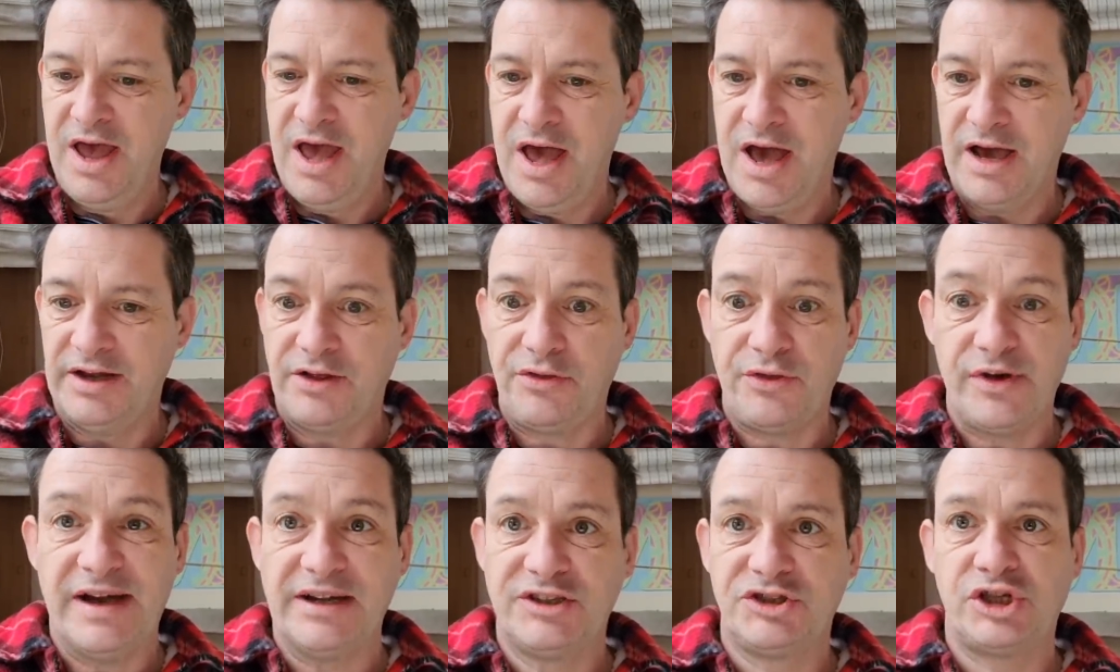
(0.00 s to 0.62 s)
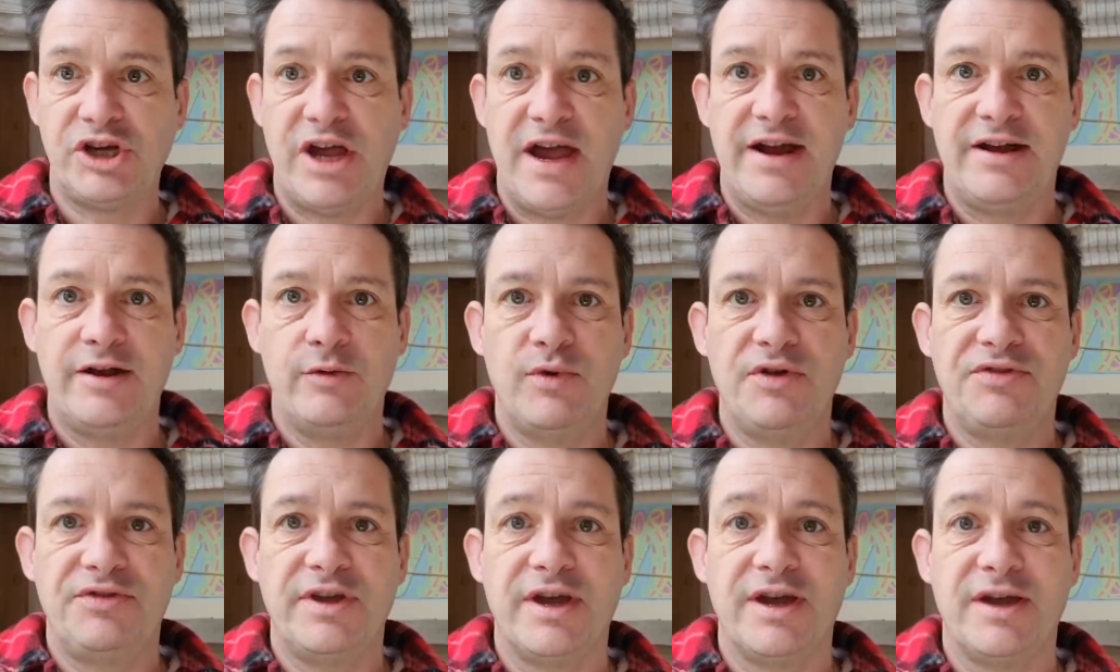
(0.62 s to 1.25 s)
And I thought I'd share it
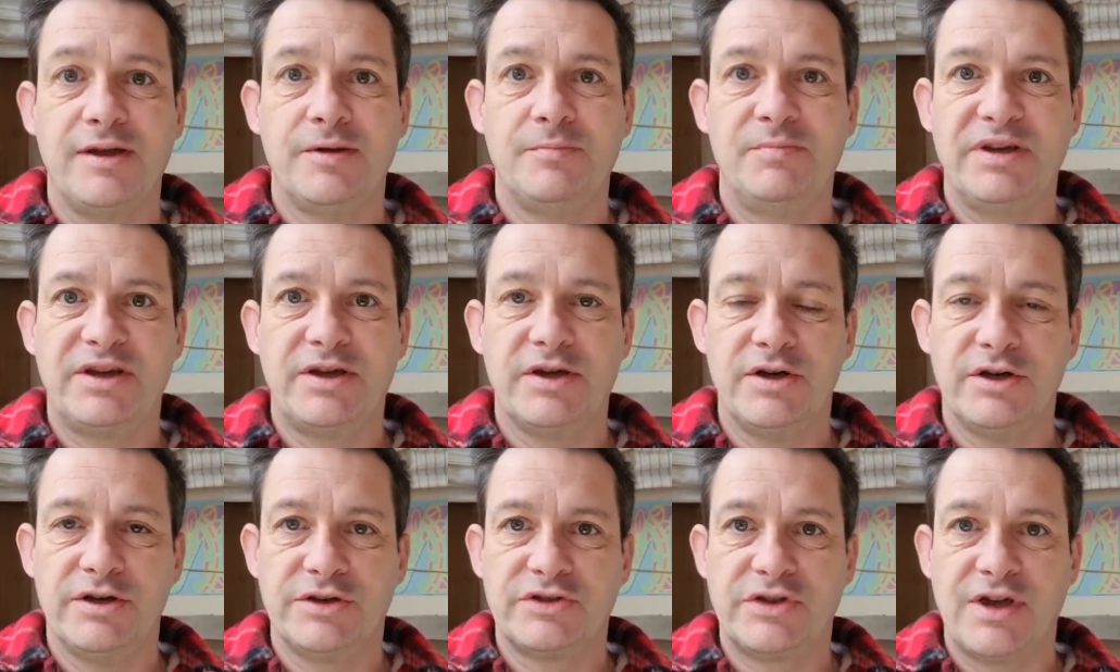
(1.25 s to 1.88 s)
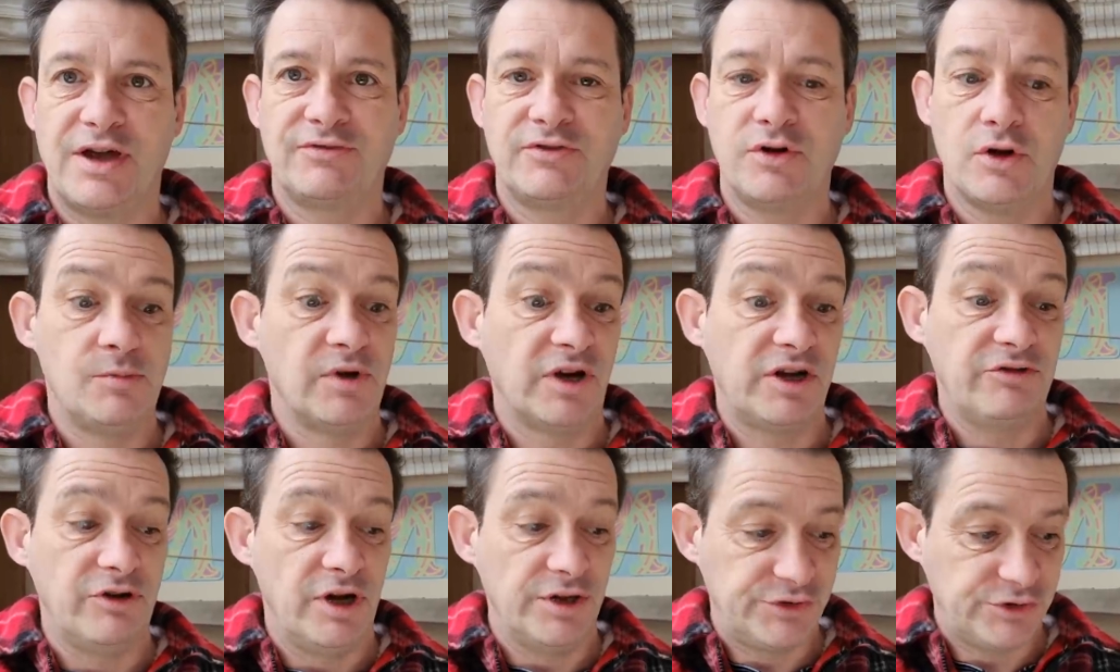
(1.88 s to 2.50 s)
with you because I've come
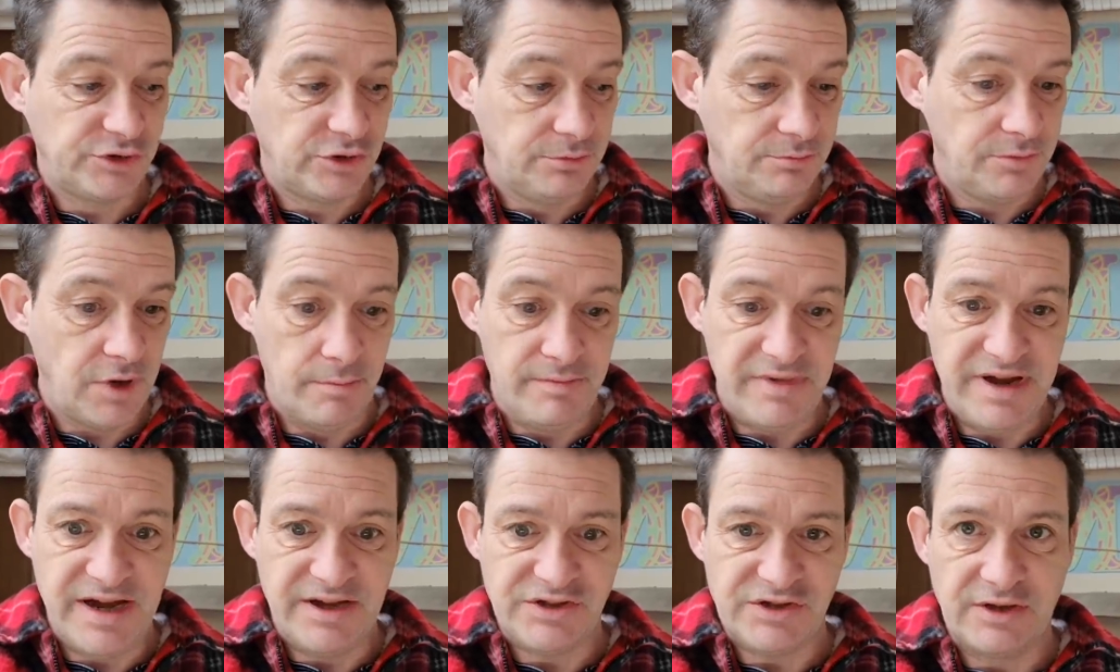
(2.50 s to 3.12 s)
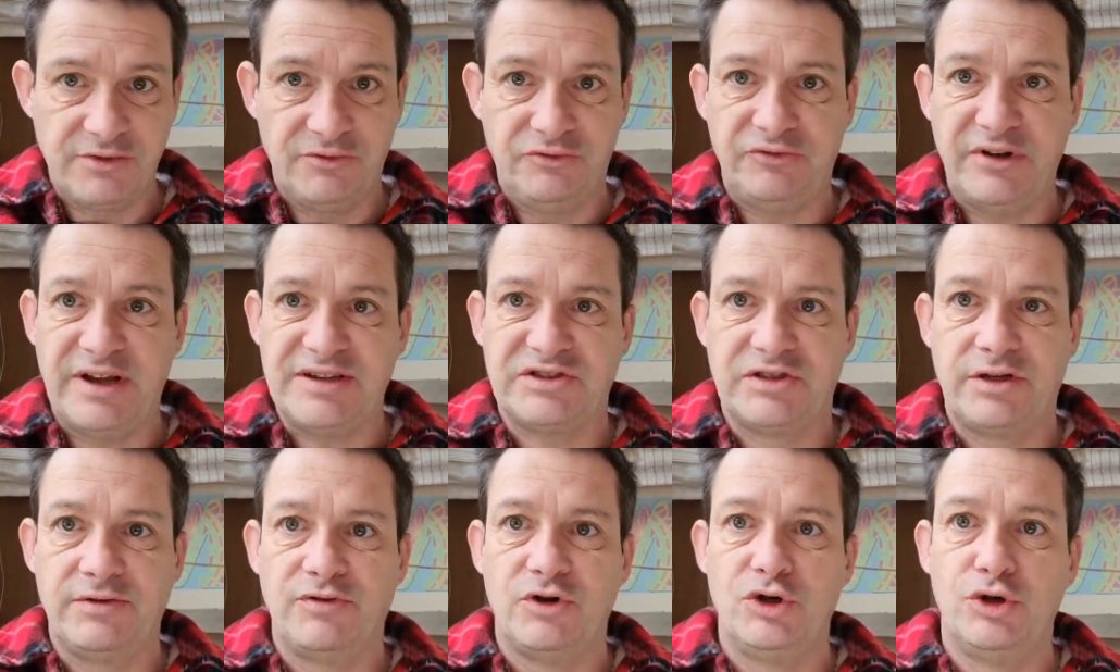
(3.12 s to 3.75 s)
across some amazing
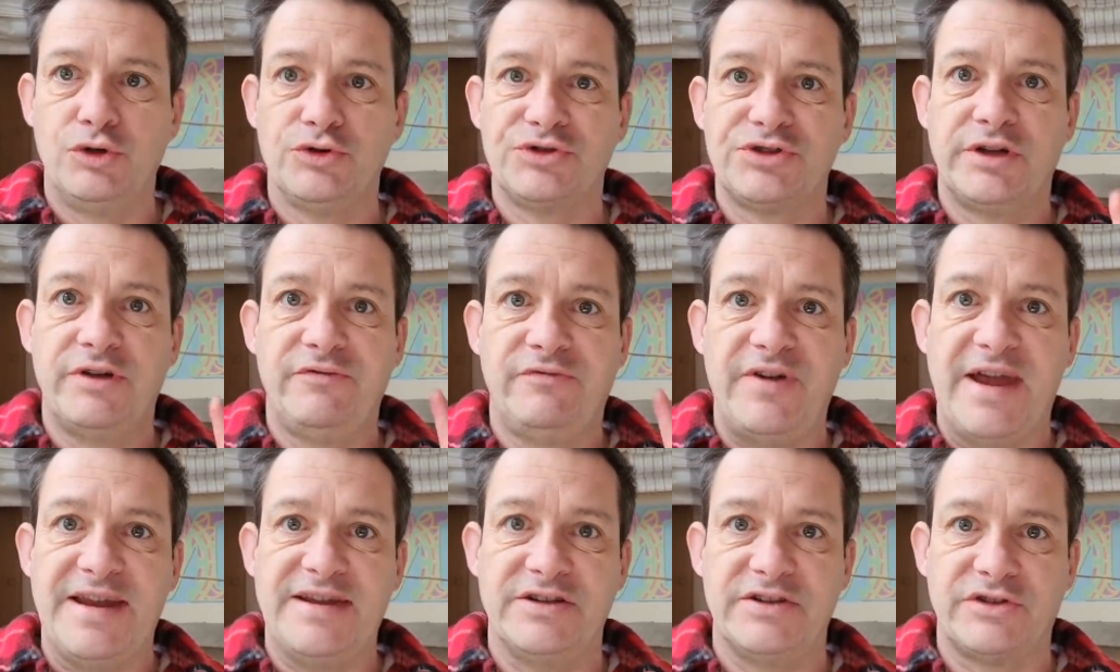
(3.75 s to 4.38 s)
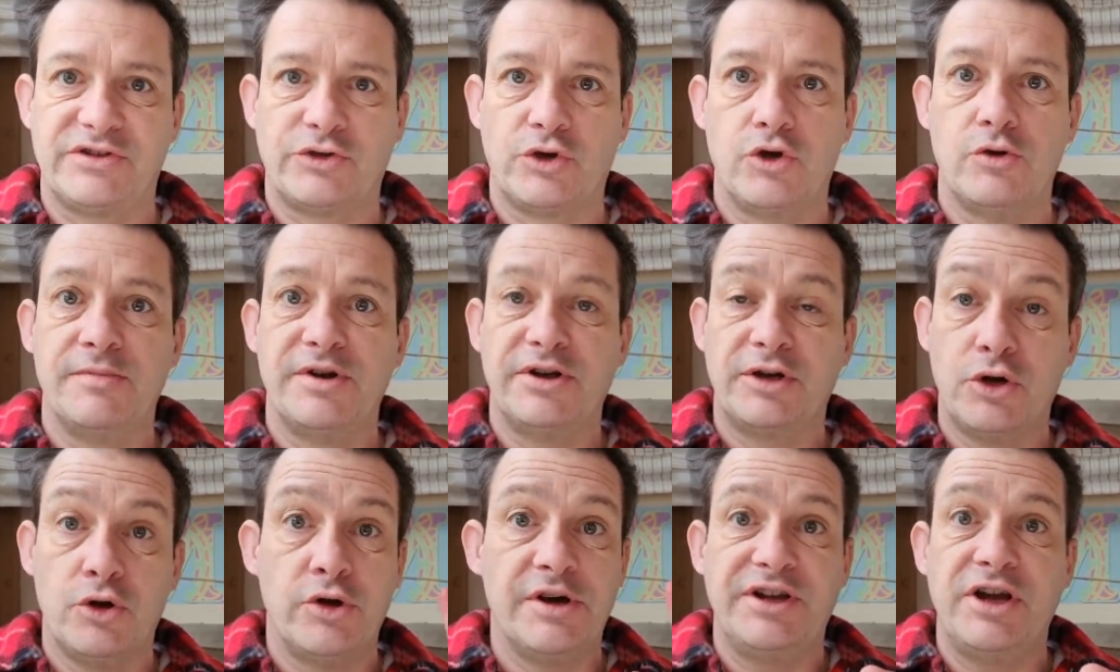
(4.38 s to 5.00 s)
festivals and events come,
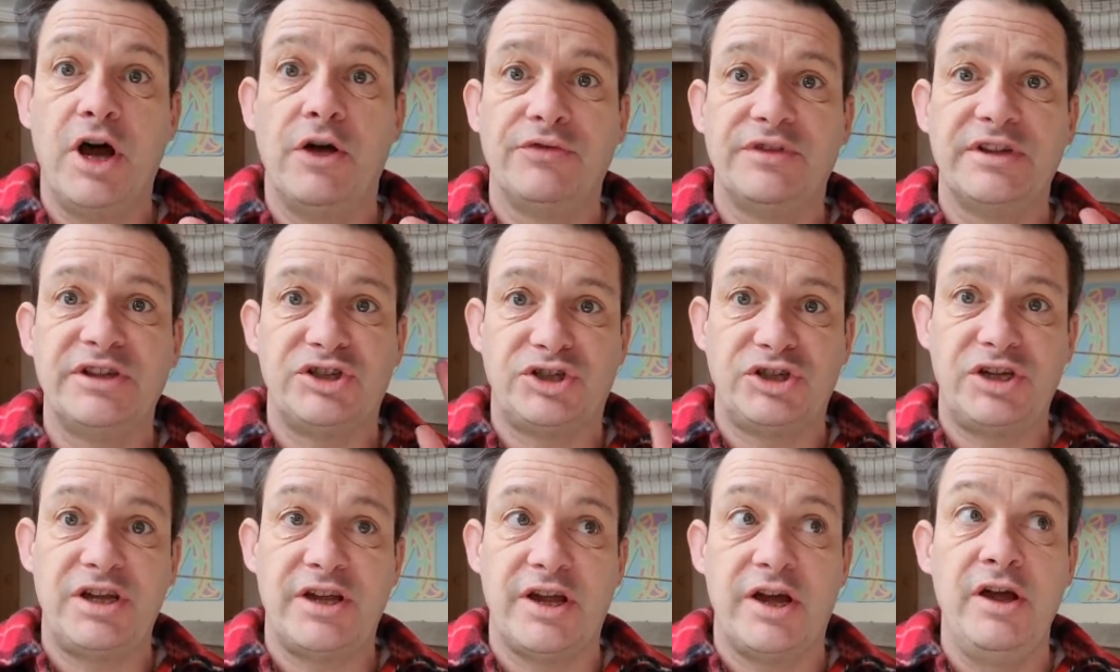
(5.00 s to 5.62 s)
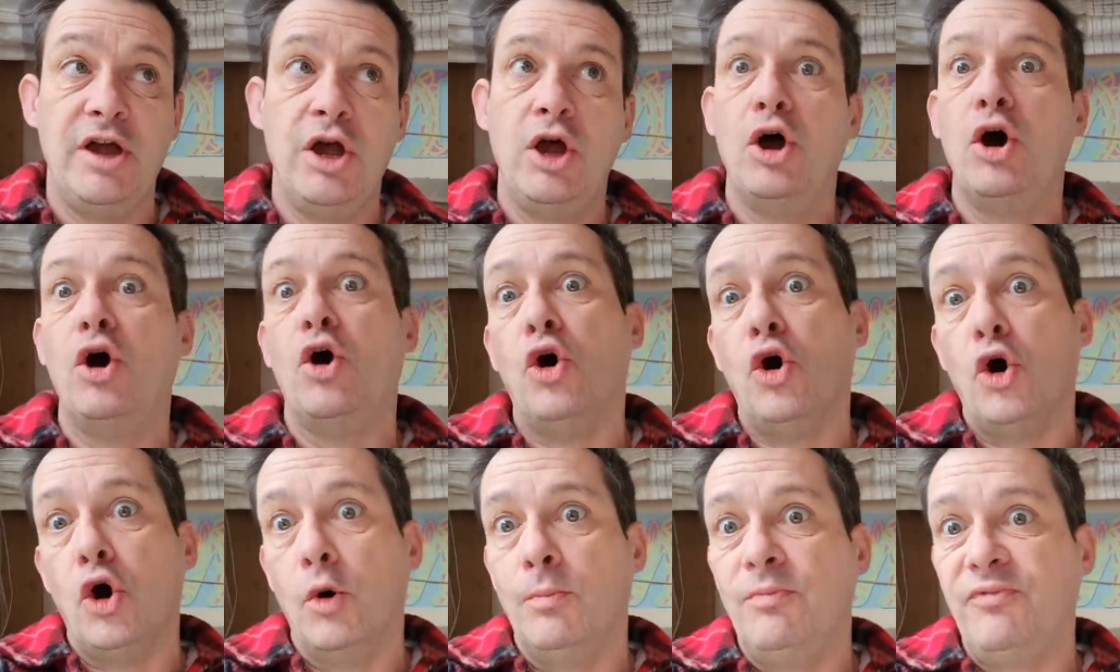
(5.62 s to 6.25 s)
going on this year,
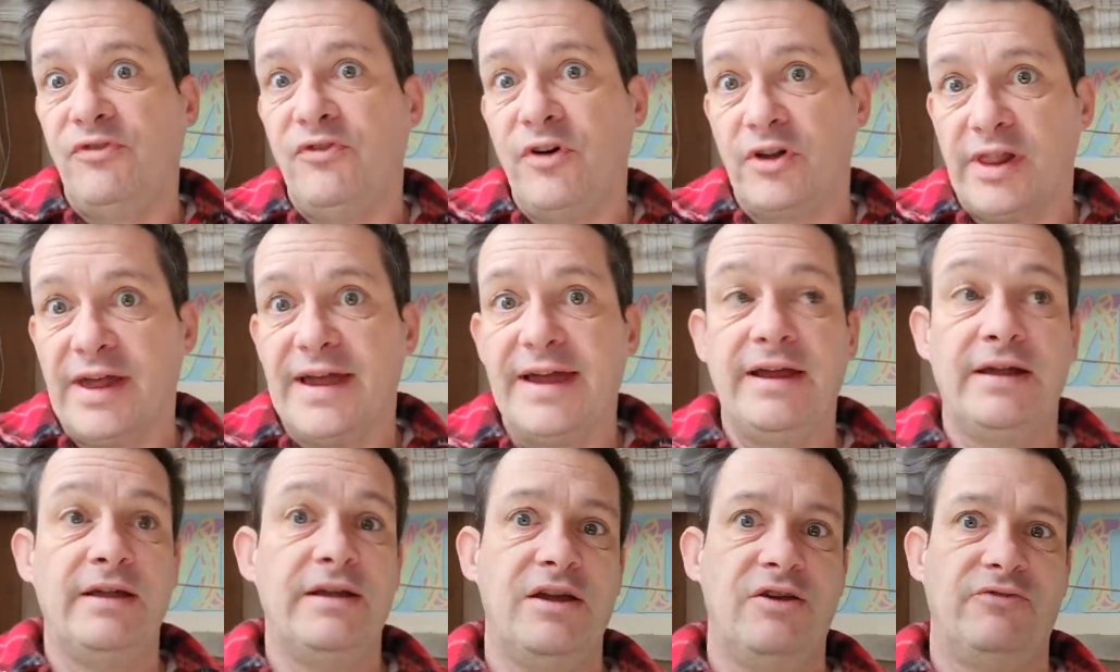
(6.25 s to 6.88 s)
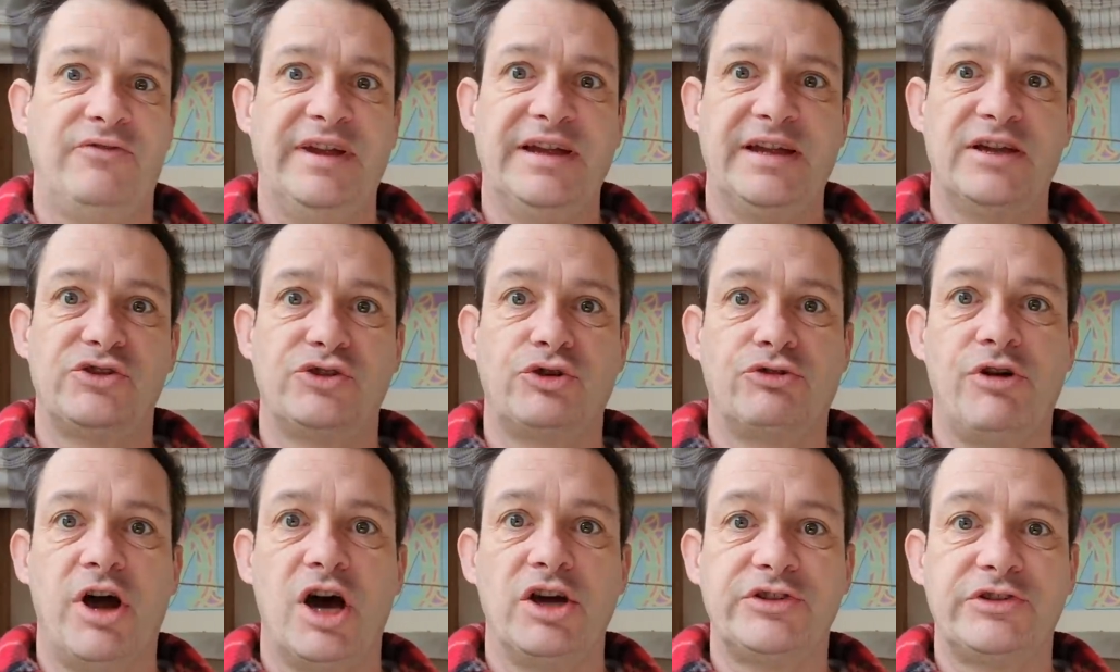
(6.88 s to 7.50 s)
hopefully, fingers
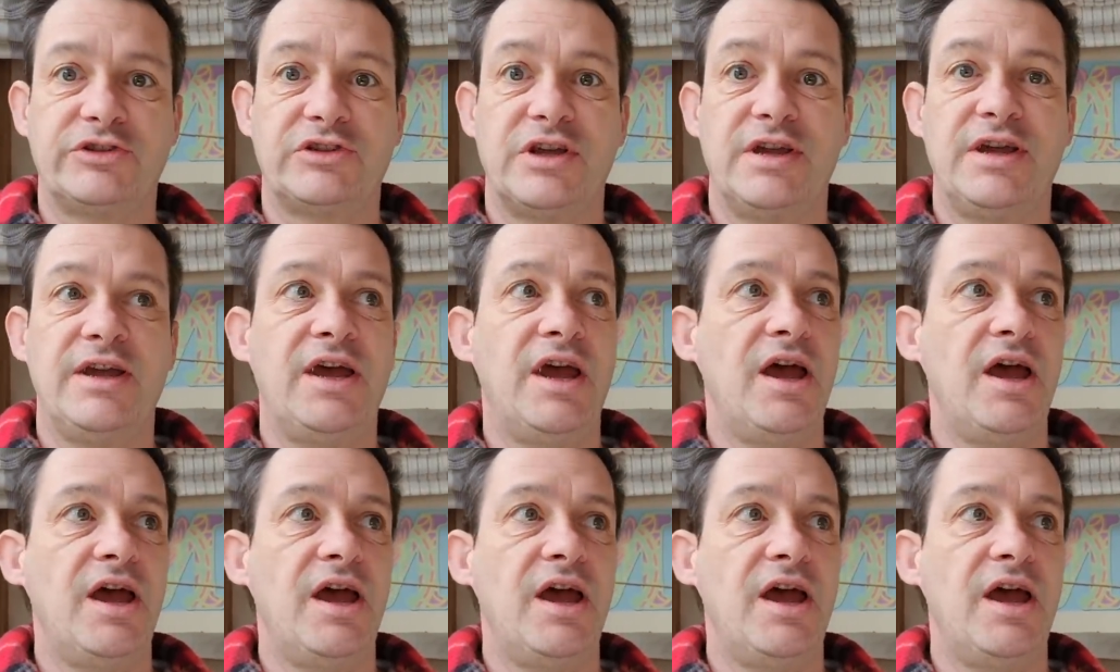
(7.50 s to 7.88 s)
crossed.